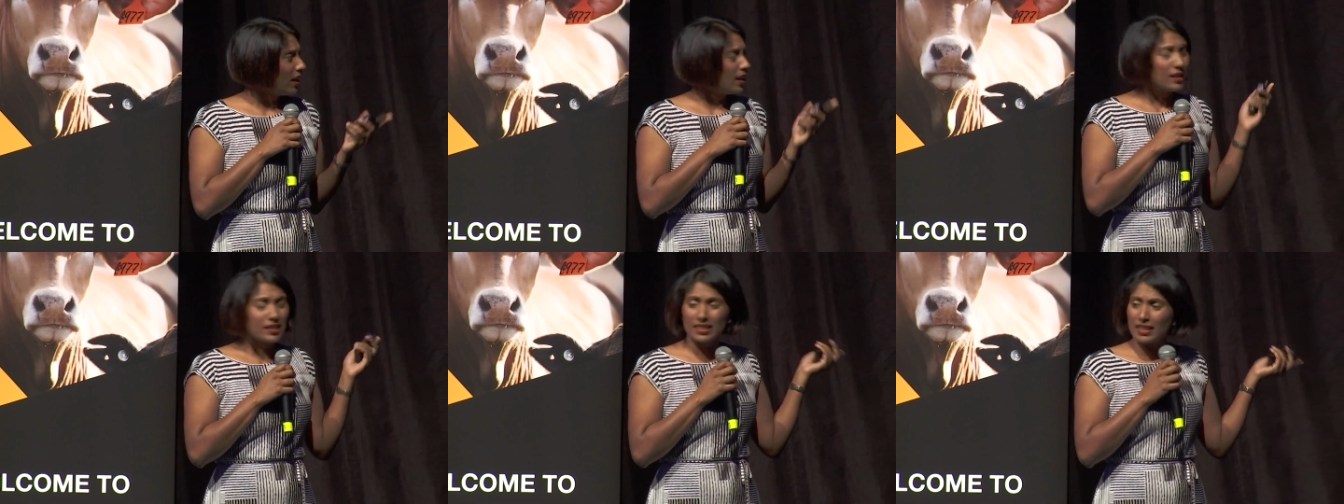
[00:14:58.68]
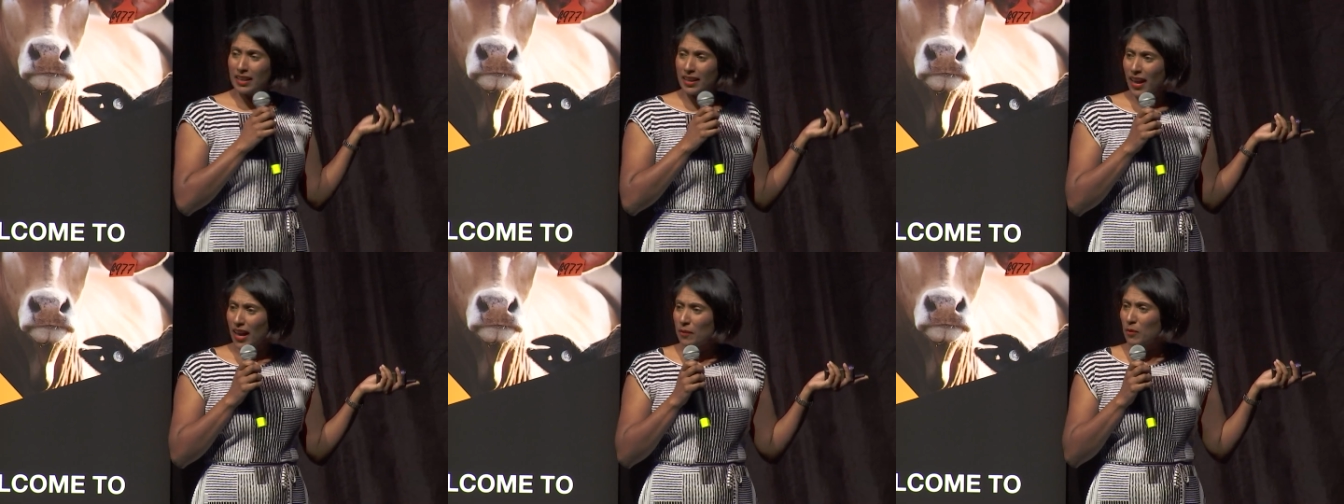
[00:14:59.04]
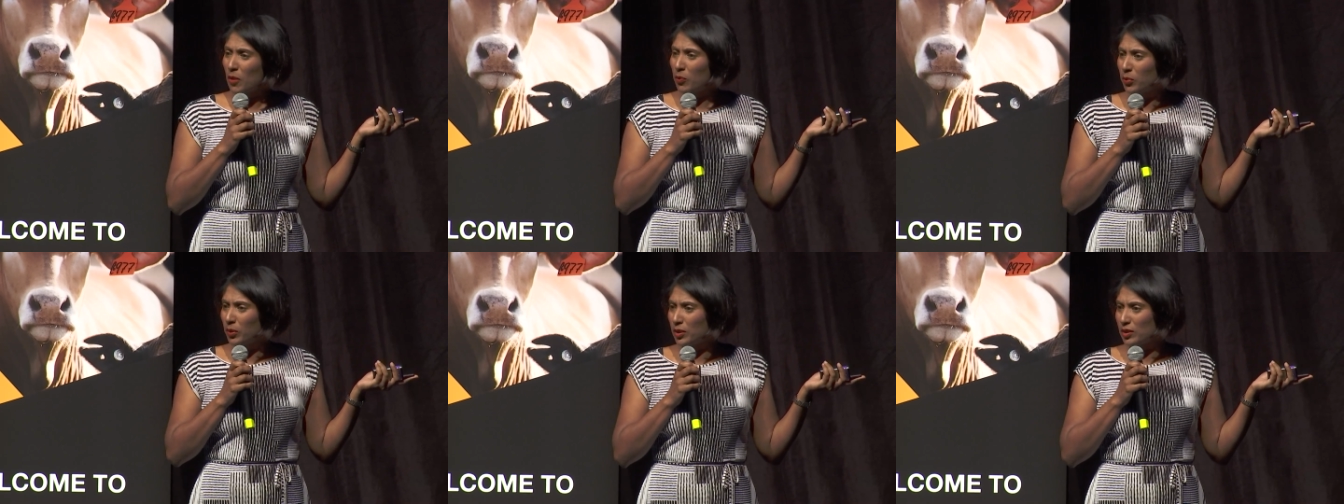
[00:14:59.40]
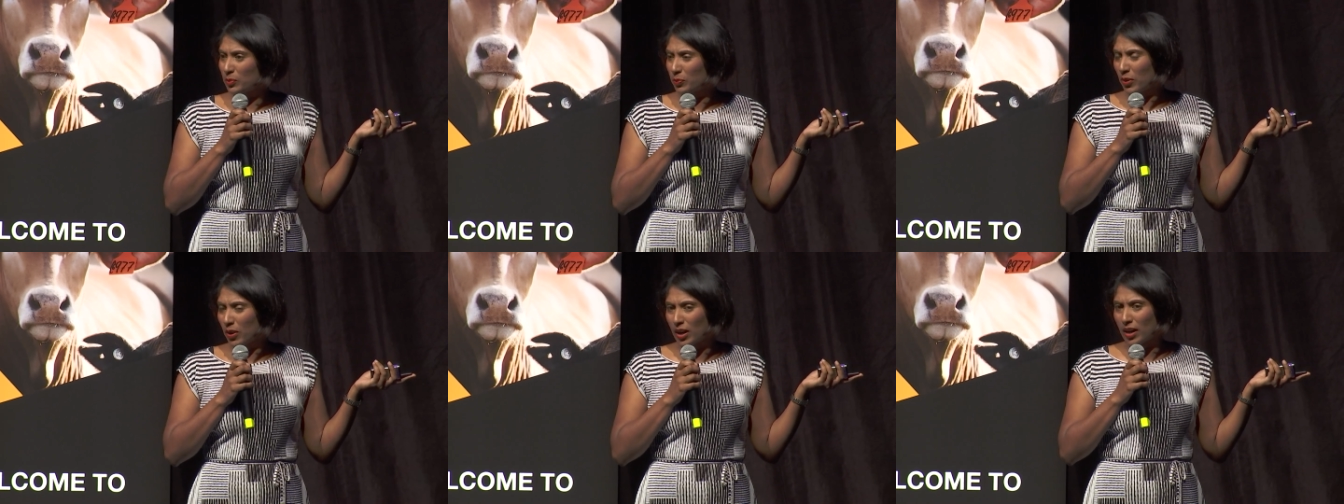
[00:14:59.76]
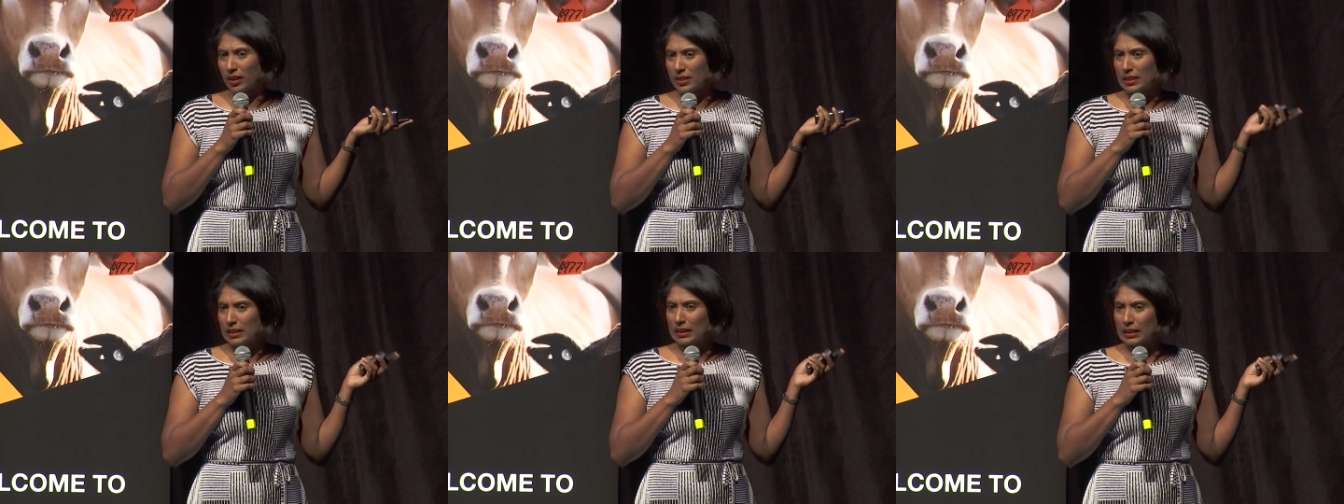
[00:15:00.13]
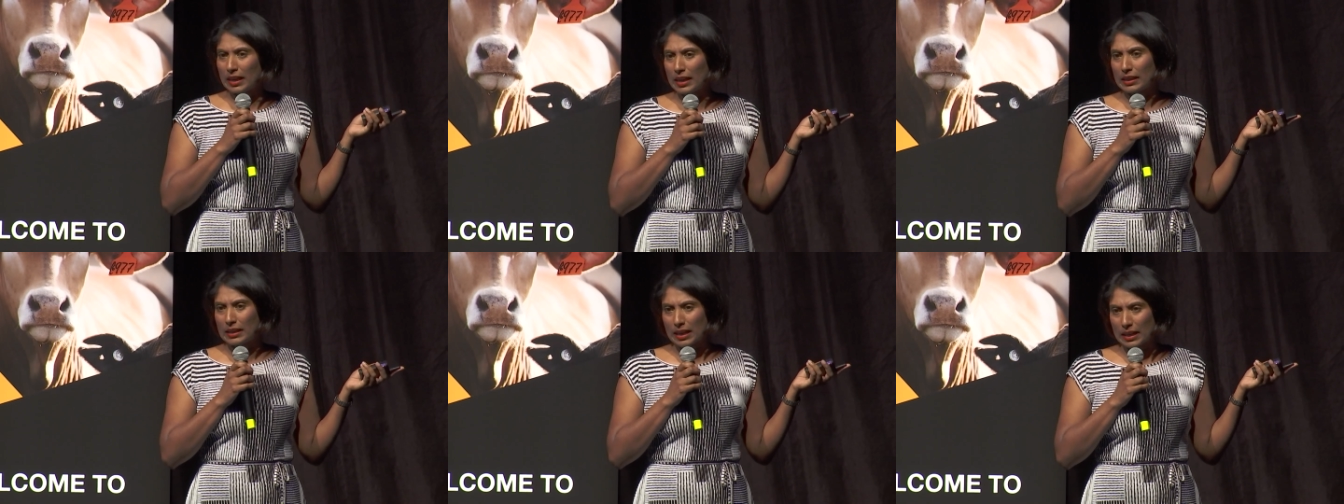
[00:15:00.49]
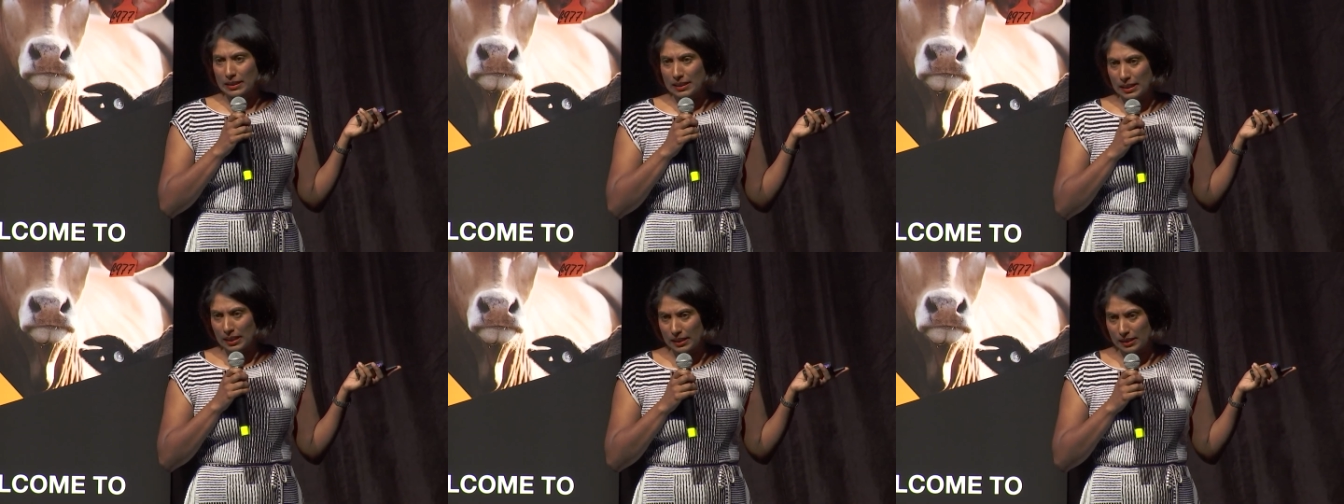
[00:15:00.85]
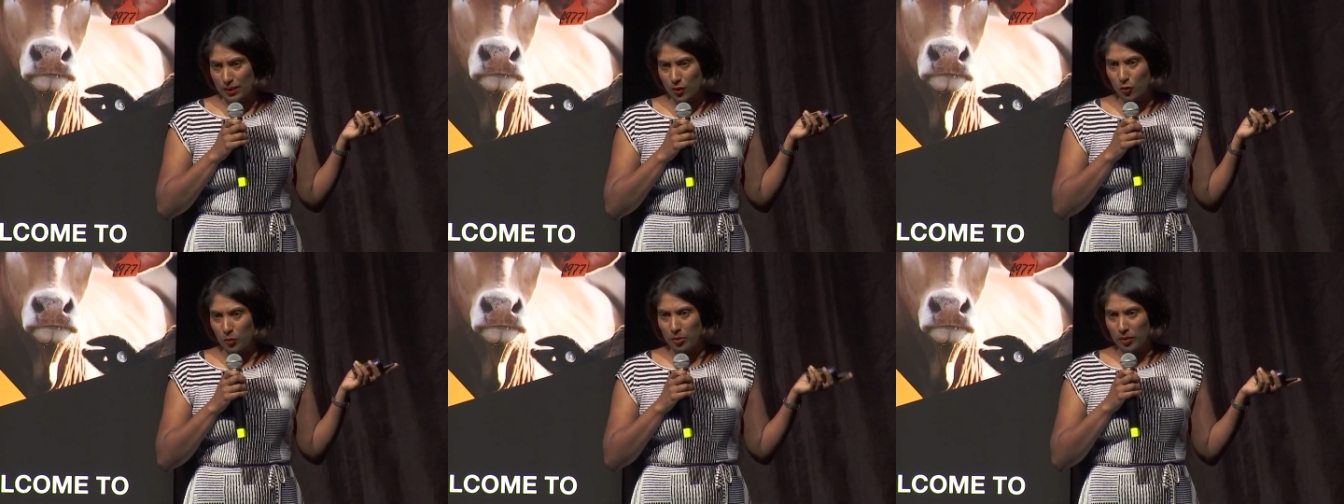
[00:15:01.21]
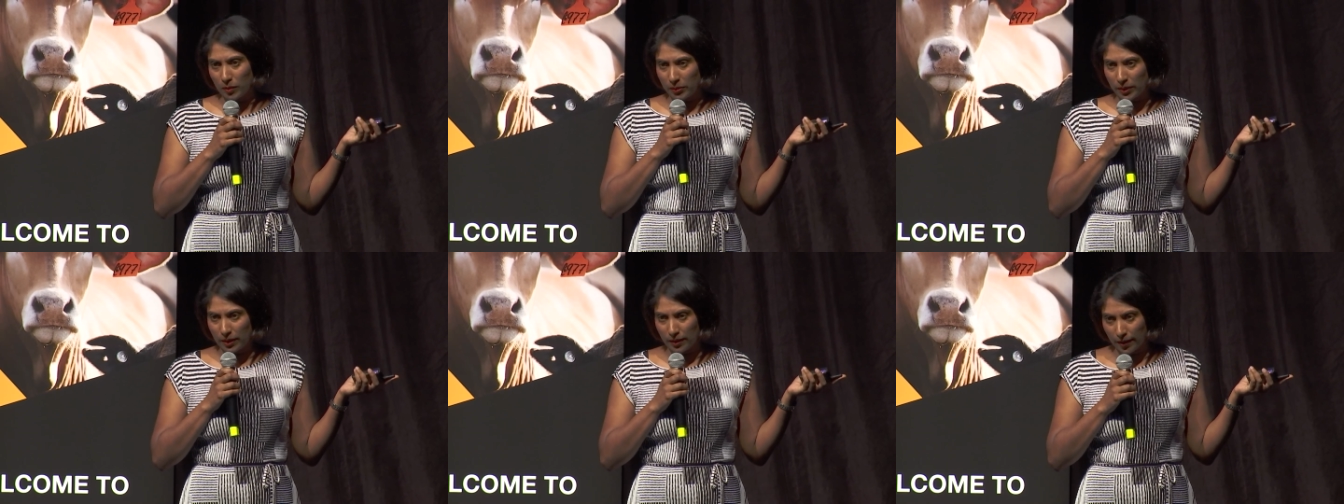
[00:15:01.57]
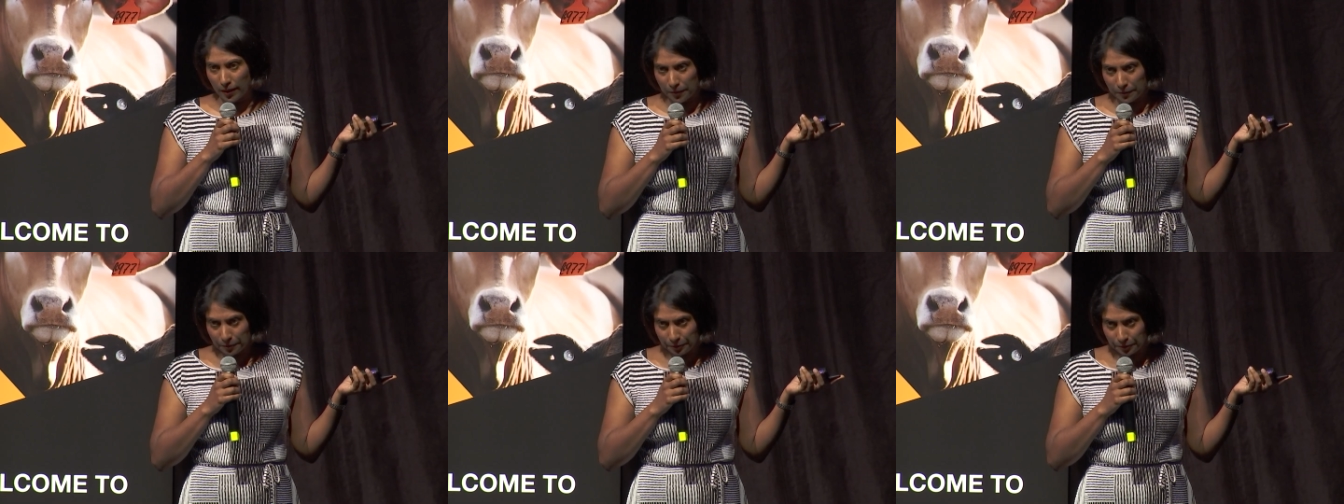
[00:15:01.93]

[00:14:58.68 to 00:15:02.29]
So they came up with this product in the late 90s called Plum Peanut.